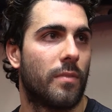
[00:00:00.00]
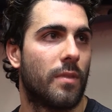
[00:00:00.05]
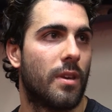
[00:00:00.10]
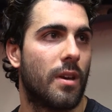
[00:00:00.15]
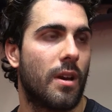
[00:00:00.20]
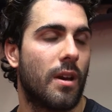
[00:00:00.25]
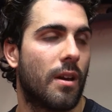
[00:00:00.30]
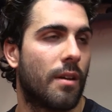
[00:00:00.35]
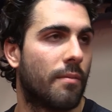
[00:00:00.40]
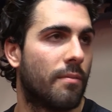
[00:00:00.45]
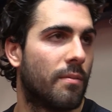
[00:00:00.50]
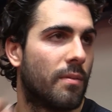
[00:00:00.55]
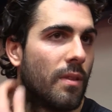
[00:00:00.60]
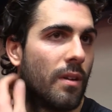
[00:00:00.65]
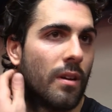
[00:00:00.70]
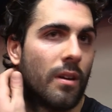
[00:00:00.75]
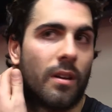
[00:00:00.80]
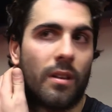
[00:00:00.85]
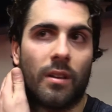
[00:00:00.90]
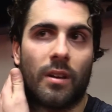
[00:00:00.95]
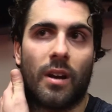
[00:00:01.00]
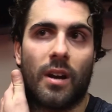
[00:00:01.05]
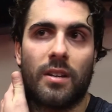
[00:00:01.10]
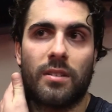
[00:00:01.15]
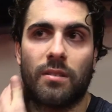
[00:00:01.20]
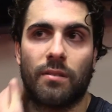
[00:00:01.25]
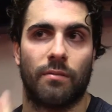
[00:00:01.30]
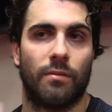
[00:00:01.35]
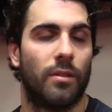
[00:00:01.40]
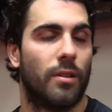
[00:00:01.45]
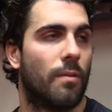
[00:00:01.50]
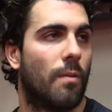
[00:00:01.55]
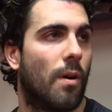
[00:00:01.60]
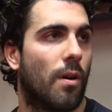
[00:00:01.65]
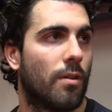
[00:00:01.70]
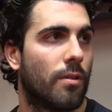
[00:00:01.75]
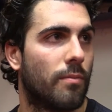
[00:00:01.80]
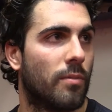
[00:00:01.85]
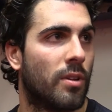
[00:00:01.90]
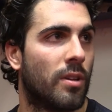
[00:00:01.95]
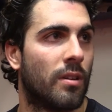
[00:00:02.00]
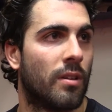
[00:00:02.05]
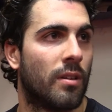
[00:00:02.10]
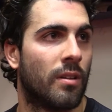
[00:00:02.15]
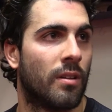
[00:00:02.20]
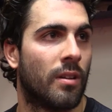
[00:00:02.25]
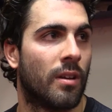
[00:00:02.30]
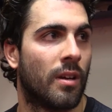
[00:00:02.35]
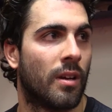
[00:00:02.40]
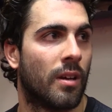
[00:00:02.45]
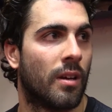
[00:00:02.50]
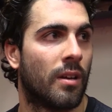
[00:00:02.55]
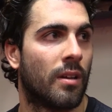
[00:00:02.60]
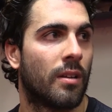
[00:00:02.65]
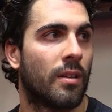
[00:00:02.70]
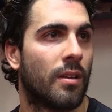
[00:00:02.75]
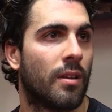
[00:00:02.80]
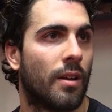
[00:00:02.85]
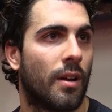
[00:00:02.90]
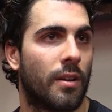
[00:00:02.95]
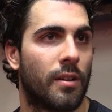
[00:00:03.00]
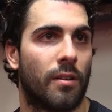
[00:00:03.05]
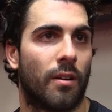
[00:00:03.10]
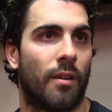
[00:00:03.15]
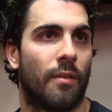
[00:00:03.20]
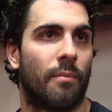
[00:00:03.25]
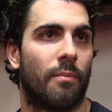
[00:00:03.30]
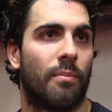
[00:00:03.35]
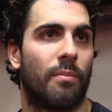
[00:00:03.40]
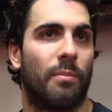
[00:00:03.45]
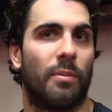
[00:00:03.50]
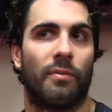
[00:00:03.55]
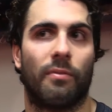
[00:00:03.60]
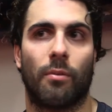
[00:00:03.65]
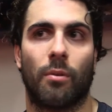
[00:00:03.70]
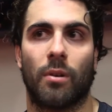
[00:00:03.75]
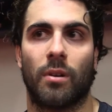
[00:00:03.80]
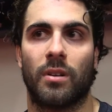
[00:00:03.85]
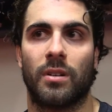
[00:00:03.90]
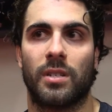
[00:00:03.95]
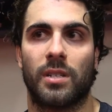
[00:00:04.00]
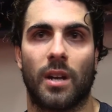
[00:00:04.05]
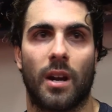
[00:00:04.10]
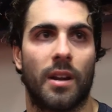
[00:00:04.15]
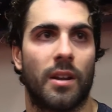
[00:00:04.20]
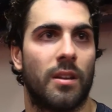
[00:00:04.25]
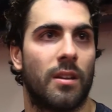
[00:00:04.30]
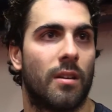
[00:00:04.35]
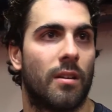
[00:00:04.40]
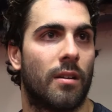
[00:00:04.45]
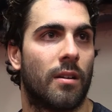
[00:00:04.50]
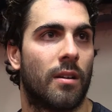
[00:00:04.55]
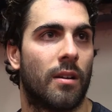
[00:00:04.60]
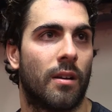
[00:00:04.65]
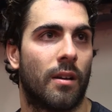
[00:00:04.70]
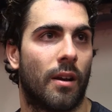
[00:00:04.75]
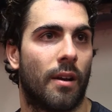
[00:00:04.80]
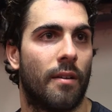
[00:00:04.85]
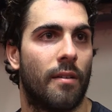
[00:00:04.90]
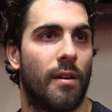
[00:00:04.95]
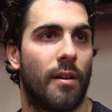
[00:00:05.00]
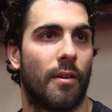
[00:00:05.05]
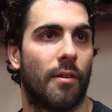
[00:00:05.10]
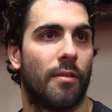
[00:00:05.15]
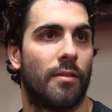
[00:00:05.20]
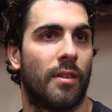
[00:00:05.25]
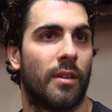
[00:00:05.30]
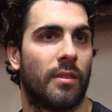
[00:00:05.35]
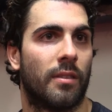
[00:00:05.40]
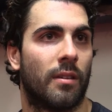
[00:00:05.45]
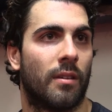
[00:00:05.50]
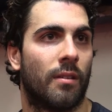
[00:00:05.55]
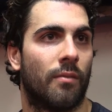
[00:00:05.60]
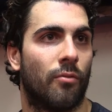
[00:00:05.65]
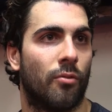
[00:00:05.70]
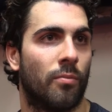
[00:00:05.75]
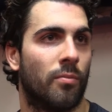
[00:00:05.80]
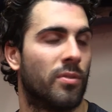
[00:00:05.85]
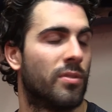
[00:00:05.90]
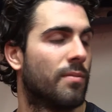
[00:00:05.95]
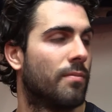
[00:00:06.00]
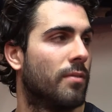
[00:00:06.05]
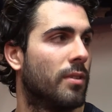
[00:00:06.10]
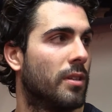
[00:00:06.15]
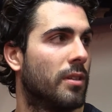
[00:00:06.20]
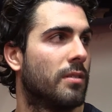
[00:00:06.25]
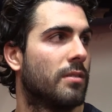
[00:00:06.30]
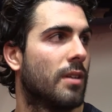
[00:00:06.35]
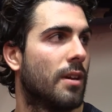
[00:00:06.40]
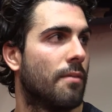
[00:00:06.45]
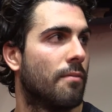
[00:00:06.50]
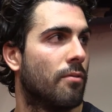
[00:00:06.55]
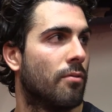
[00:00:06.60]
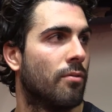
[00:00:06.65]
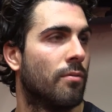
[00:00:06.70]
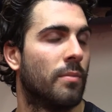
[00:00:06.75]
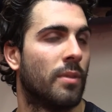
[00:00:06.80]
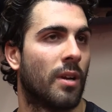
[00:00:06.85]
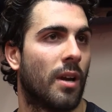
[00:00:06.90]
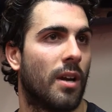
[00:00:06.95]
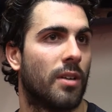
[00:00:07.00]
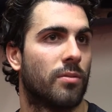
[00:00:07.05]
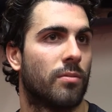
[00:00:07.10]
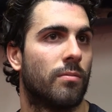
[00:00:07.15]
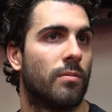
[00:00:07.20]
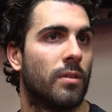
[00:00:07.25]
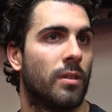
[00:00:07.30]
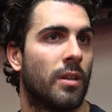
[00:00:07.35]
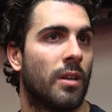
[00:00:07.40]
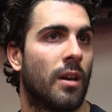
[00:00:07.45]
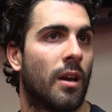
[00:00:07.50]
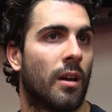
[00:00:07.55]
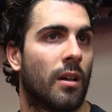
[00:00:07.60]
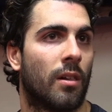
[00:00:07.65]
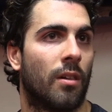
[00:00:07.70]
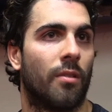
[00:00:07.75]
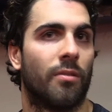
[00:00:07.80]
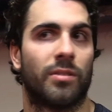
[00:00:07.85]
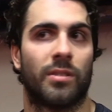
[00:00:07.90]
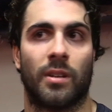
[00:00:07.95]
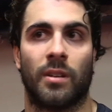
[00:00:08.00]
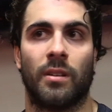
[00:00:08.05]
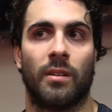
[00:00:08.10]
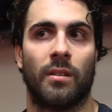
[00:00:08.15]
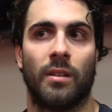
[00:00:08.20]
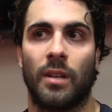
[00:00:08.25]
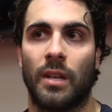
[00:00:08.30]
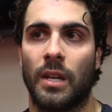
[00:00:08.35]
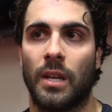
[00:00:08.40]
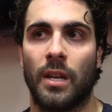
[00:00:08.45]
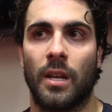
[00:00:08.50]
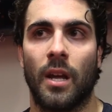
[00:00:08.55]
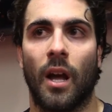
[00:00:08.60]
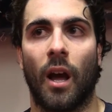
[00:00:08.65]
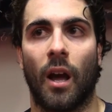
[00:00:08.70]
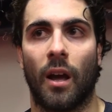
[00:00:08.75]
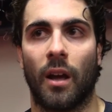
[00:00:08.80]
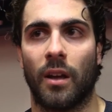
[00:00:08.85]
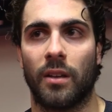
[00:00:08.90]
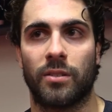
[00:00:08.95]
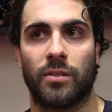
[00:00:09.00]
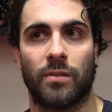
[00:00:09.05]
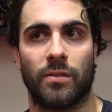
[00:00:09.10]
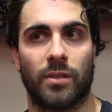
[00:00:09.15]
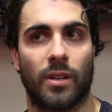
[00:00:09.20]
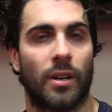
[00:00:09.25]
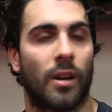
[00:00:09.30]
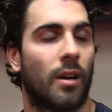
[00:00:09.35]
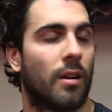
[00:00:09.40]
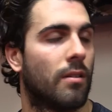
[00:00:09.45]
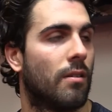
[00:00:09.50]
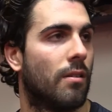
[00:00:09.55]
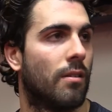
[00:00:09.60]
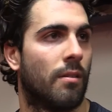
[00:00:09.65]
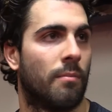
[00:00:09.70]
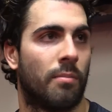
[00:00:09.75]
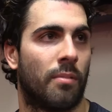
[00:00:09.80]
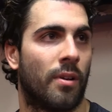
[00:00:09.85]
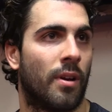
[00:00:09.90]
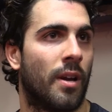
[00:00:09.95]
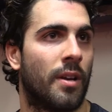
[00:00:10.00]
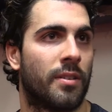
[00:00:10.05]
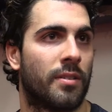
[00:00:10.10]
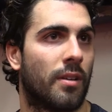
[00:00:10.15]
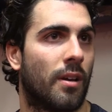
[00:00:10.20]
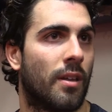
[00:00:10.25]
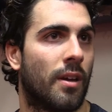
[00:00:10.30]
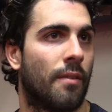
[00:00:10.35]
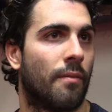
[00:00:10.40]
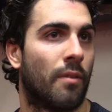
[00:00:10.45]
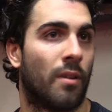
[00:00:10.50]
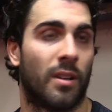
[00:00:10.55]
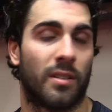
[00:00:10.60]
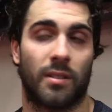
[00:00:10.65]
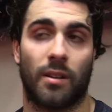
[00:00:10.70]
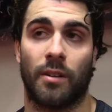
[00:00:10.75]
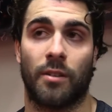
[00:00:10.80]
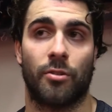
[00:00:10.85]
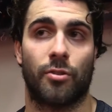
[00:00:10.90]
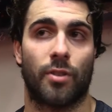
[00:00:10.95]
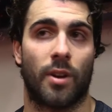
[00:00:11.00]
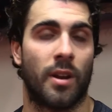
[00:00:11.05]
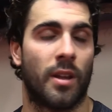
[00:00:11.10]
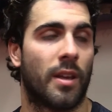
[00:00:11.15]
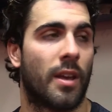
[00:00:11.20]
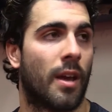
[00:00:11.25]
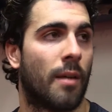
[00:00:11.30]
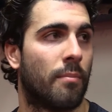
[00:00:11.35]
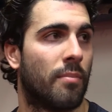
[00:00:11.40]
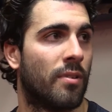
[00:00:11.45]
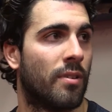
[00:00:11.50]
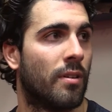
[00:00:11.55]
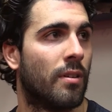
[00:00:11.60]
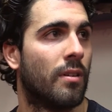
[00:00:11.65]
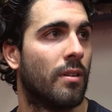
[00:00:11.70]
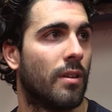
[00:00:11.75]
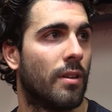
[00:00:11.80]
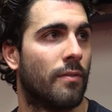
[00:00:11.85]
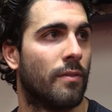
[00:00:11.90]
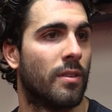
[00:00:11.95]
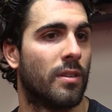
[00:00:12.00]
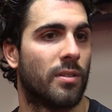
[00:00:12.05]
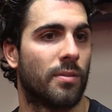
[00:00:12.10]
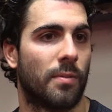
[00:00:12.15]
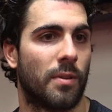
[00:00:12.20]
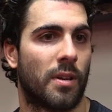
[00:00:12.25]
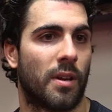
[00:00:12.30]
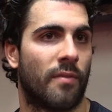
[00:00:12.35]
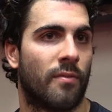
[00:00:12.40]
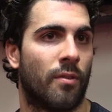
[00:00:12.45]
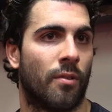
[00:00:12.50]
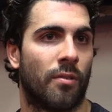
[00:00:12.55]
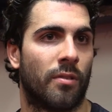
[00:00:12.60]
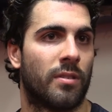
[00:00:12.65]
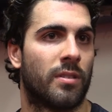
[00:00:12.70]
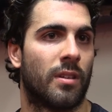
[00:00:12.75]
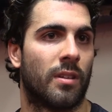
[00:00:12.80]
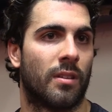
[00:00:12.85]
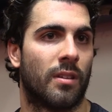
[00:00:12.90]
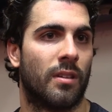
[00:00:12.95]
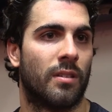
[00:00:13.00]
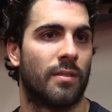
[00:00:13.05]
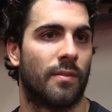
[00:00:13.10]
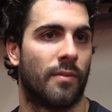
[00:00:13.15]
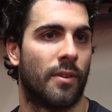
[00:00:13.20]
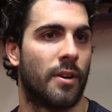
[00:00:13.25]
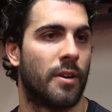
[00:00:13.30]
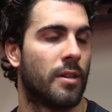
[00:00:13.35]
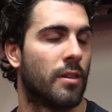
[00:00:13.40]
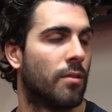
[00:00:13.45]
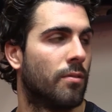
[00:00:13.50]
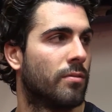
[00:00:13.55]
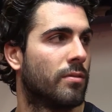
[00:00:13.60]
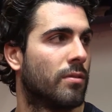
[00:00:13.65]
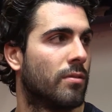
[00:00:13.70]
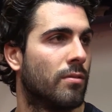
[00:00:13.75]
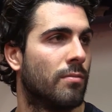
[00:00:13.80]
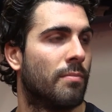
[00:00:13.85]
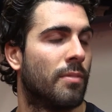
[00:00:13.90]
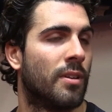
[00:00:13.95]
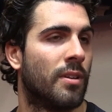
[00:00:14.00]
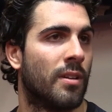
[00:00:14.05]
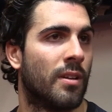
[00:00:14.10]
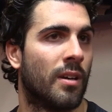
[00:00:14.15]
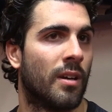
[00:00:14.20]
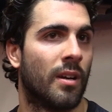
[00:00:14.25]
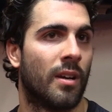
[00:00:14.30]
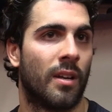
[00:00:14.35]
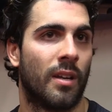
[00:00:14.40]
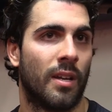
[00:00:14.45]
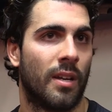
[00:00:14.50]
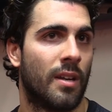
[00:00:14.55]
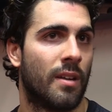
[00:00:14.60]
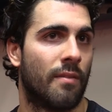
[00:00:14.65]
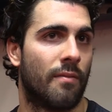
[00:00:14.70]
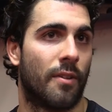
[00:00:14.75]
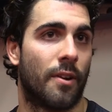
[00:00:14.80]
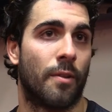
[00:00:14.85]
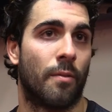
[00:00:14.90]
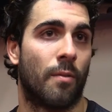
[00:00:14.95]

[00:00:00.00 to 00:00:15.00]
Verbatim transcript: Yeah, the, the guys are really welcoming, and uh, you know, before signing here, I, I, heard that the room was a really tight room, and guys were really uh, close, and uh, as soon as I got called up, uh, I saw that. Well, I saw it in training camp, and even this week, I've noticed that it's a very close group and uh, very